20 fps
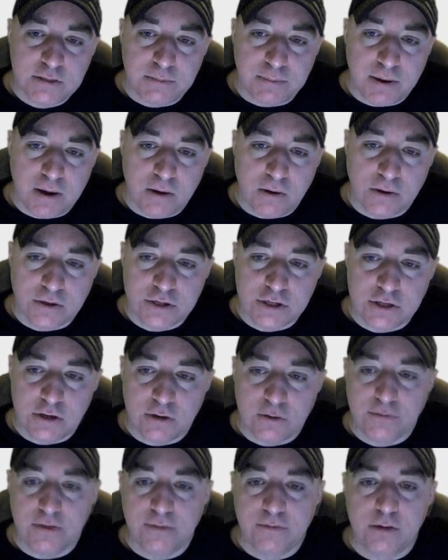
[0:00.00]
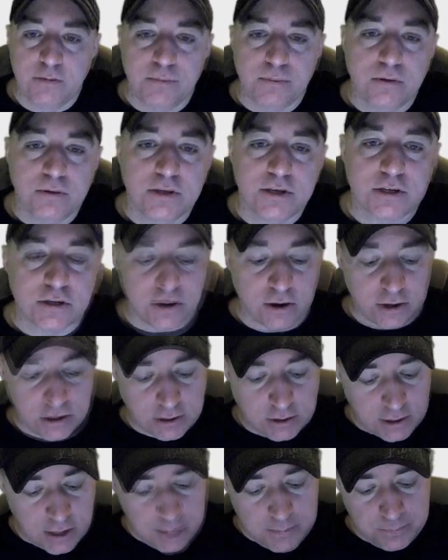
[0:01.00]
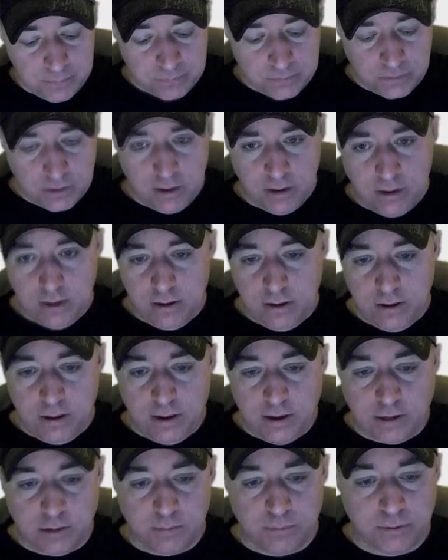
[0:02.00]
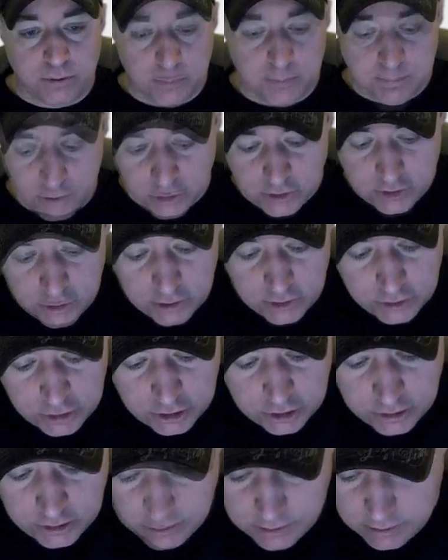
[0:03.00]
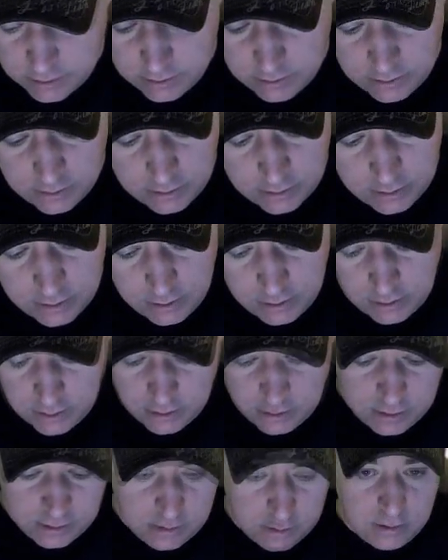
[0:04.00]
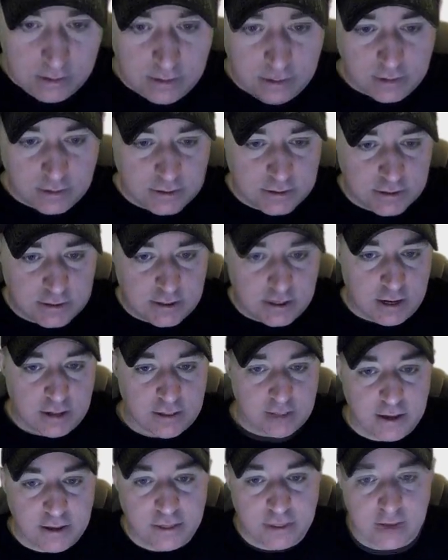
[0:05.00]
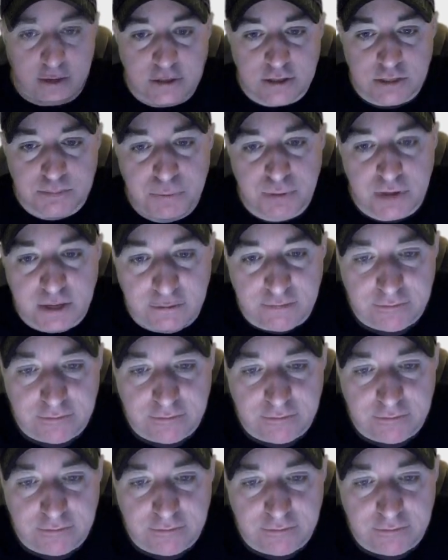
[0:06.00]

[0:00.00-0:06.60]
powers? You know, if you pull this article up and you pull up your search, because it's kind of lengthy, and just put in